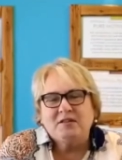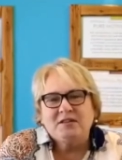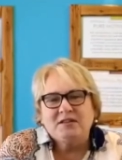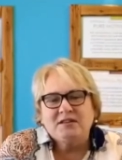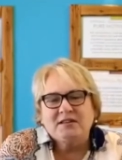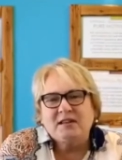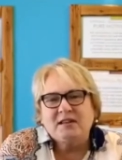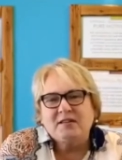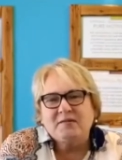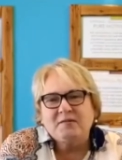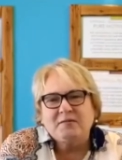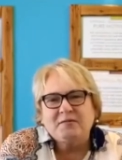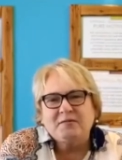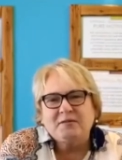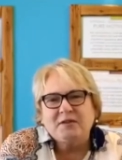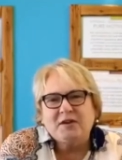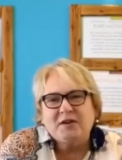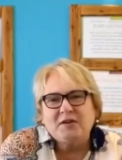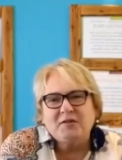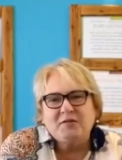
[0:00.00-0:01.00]
I just love
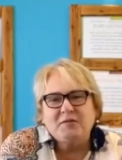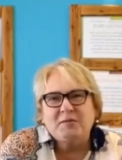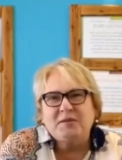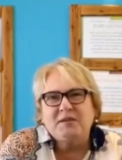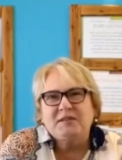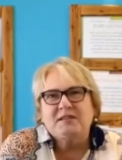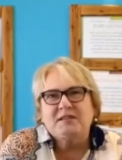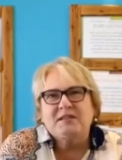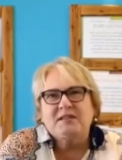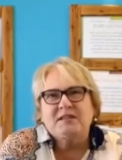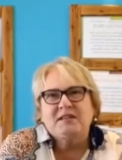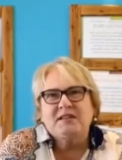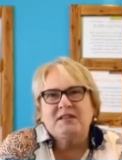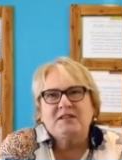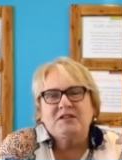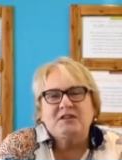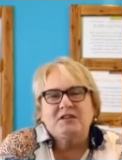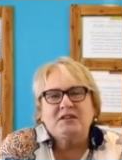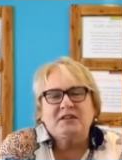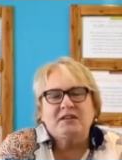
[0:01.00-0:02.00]
Fiona and Melissa's
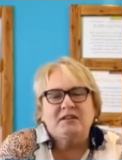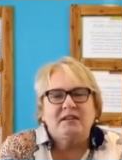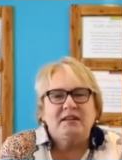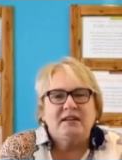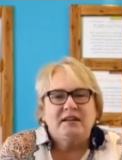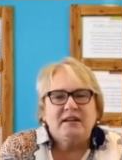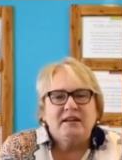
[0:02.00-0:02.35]
teaching.